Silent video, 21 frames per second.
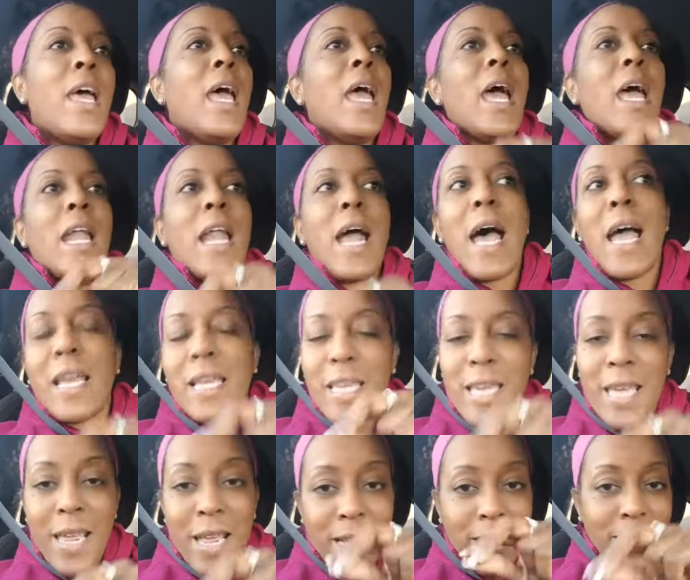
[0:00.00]
and I
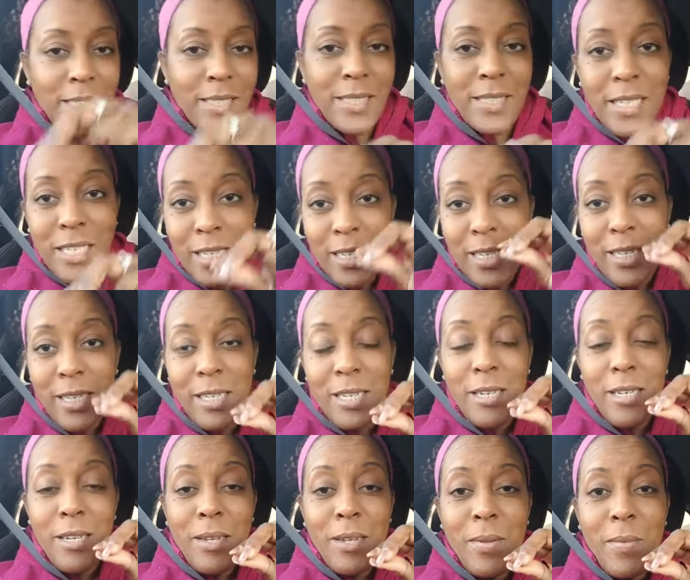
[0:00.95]
can't see
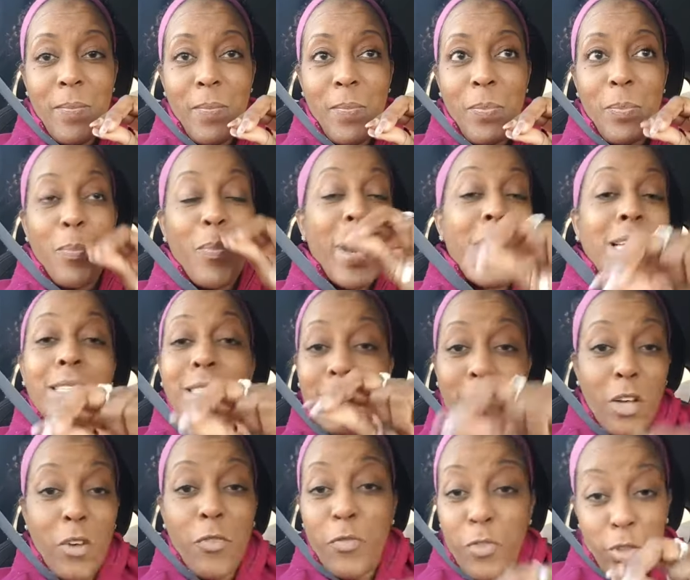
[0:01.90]

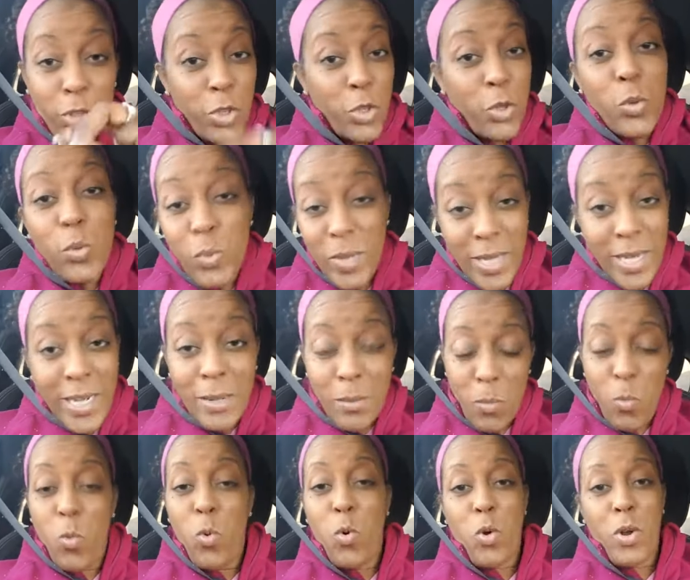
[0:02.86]
myself in you
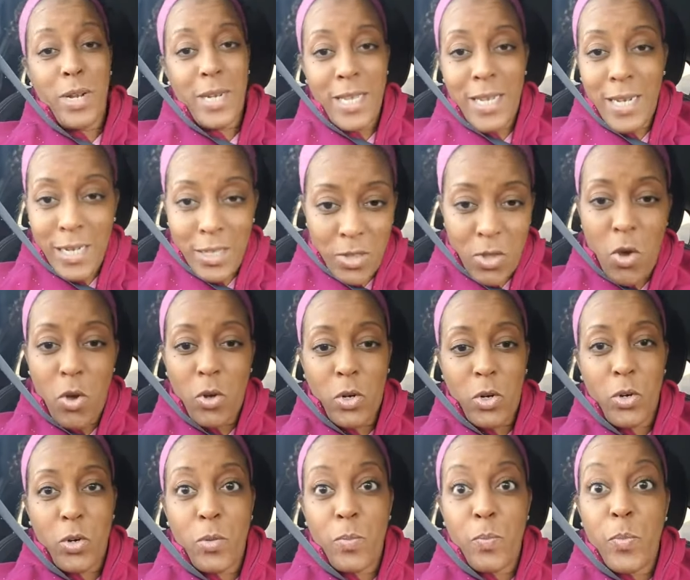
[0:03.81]
anymore and any
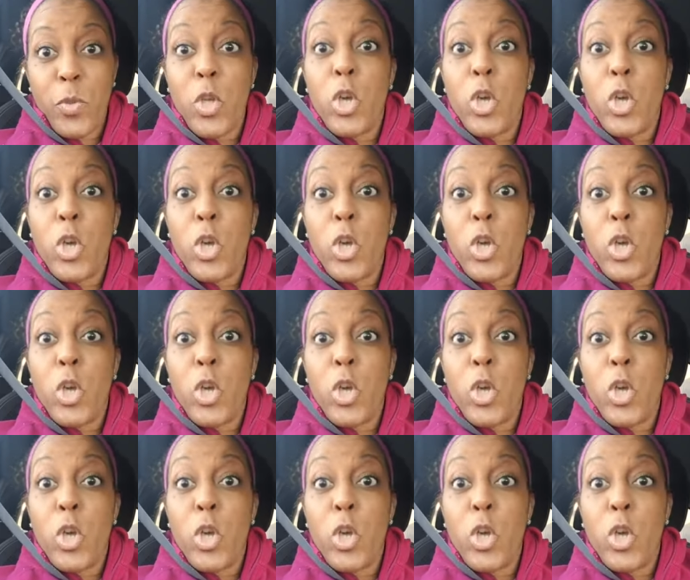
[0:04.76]
longer.